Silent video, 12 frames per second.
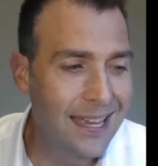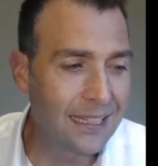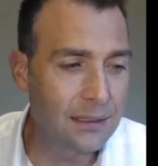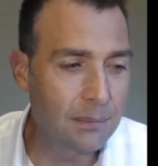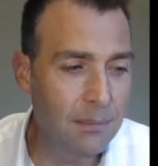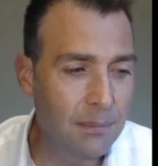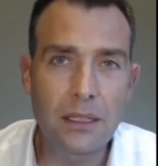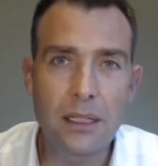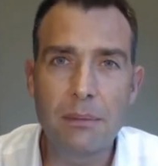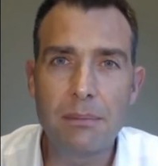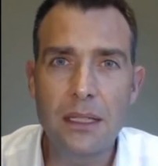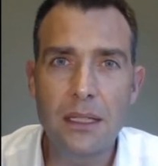As a
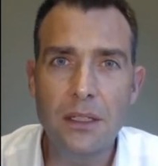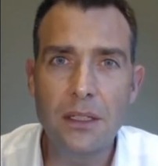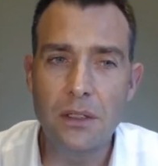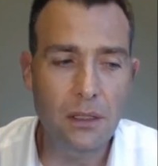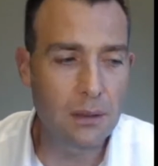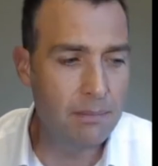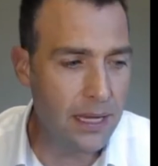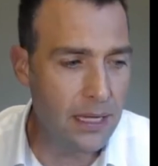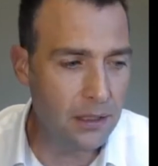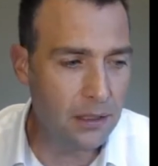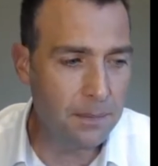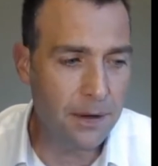market maker, you've got to
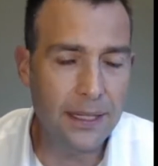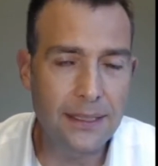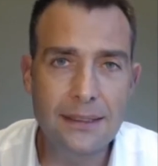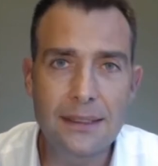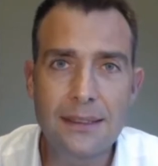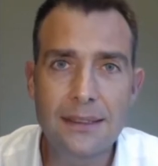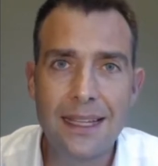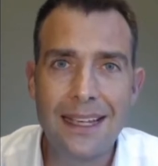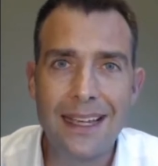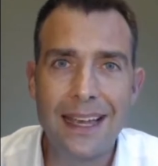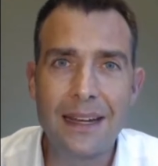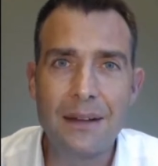make good prices
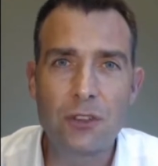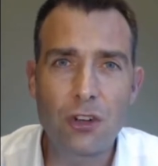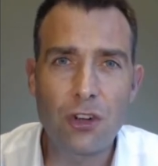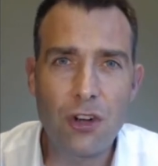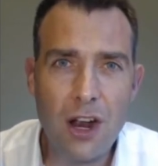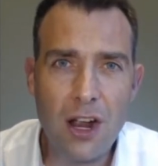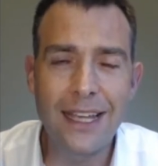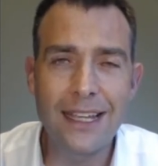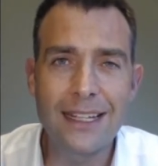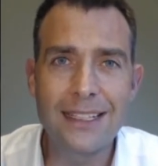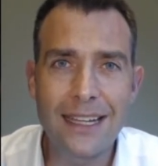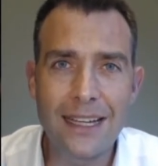and try
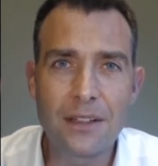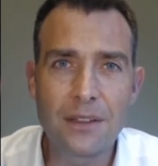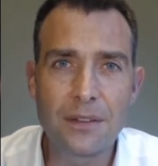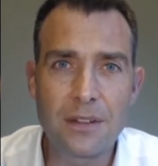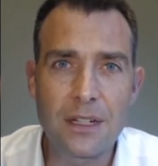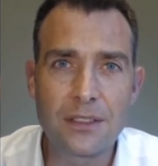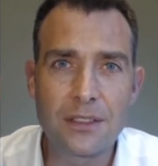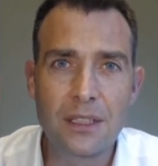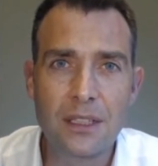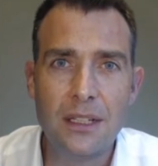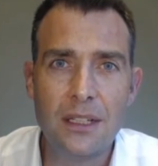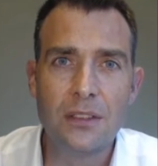and get out of risk.
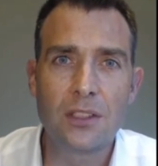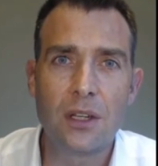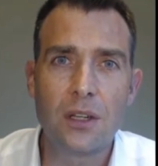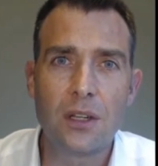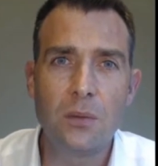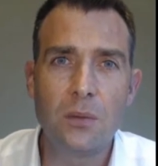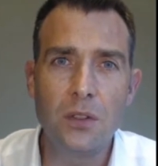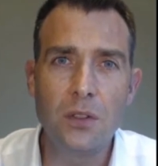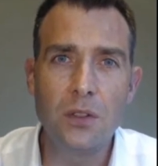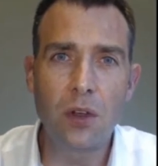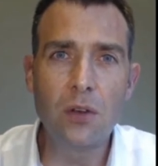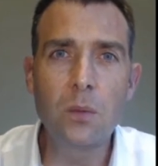So what you
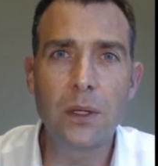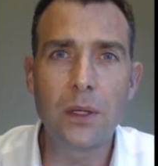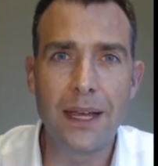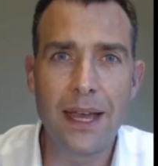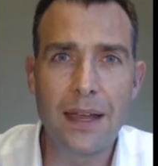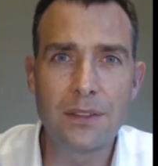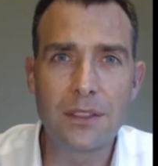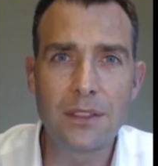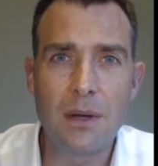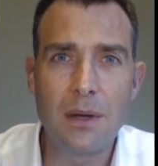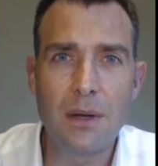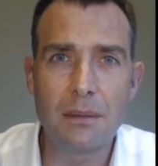don't want to have as a
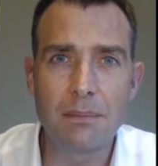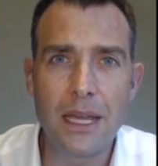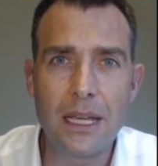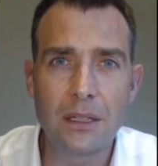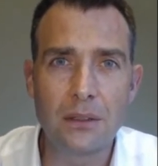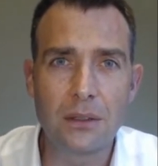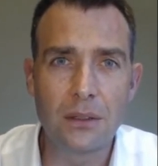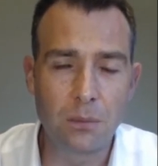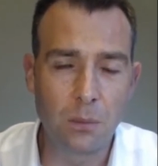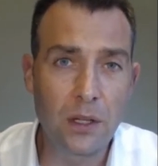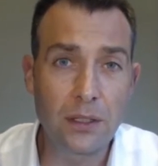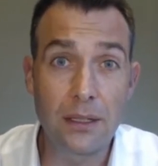market maker or
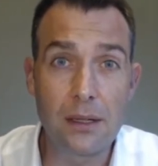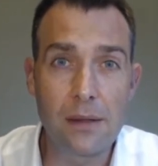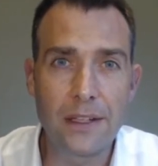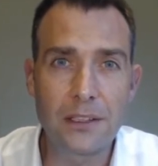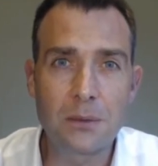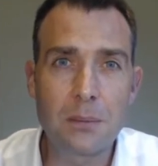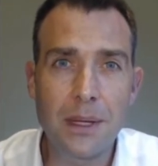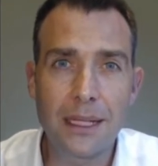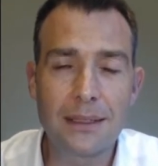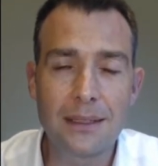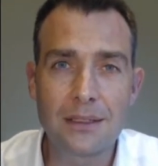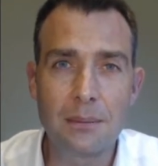working in the investment bank
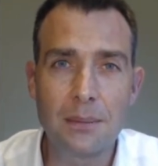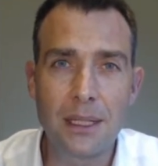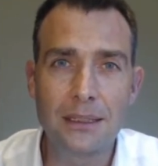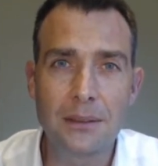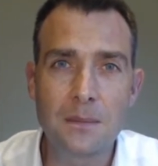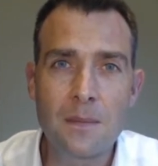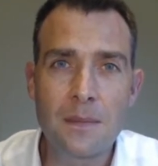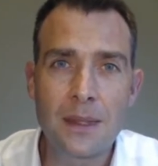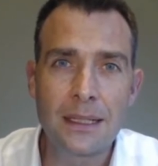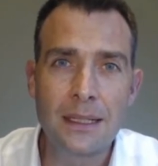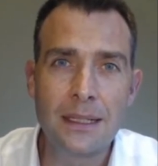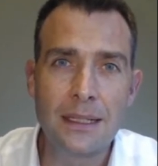in the simulation
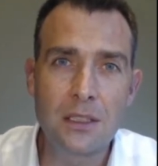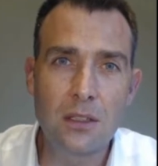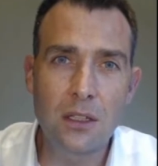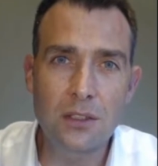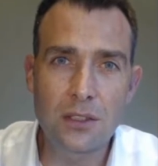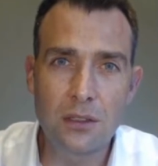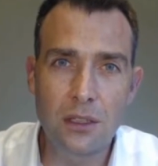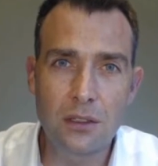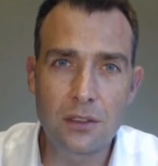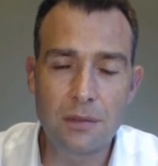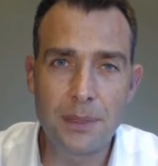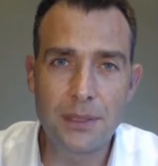is lots and
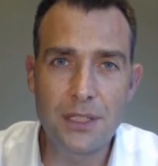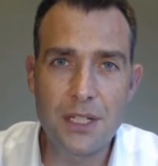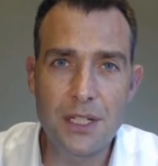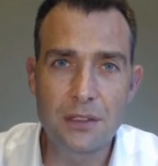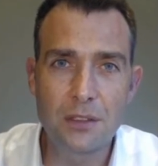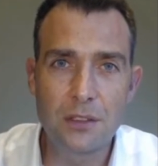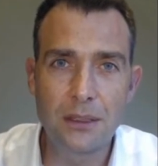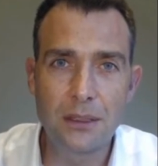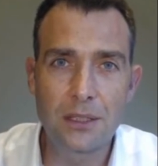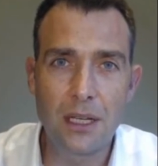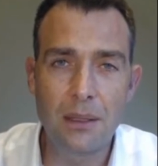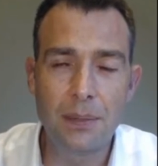lots of positions
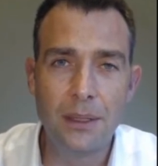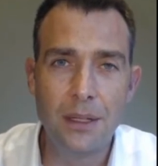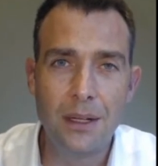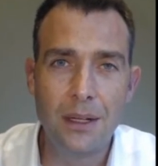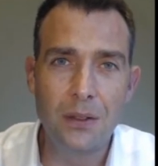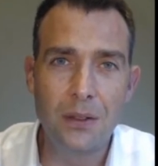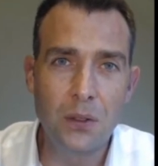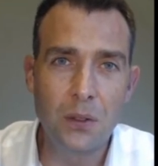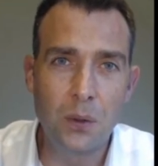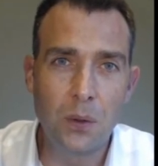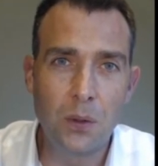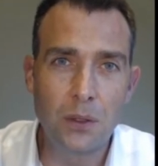built up on your
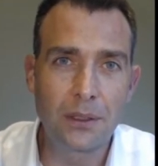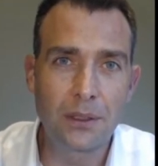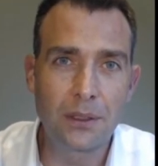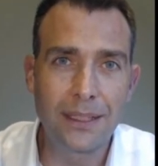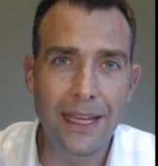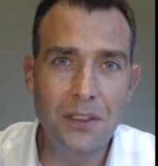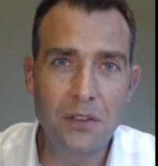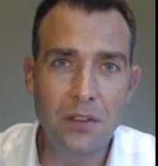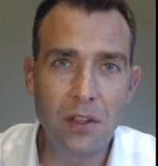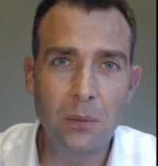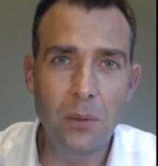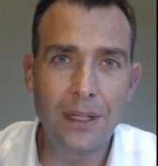order book, okay? You
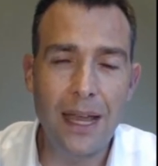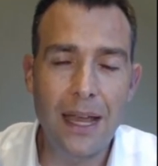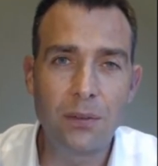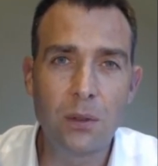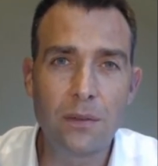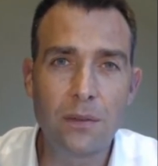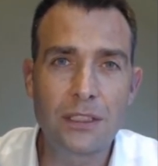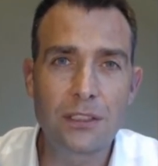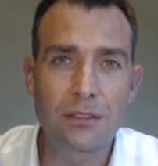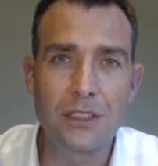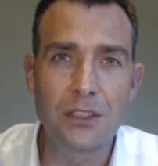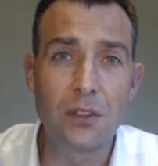don't want to have all of this
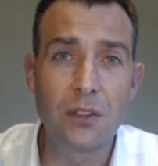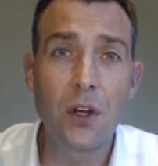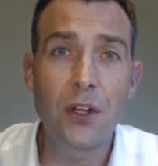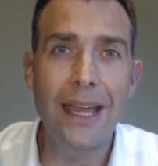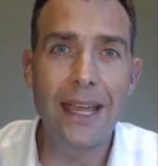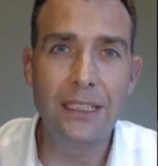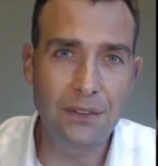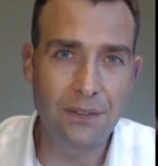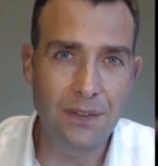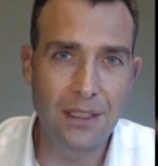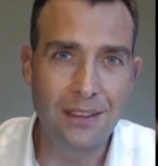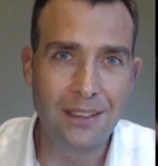risk. You're not a hedge
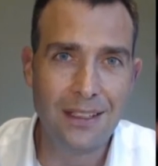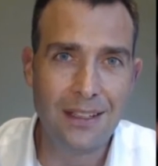fund.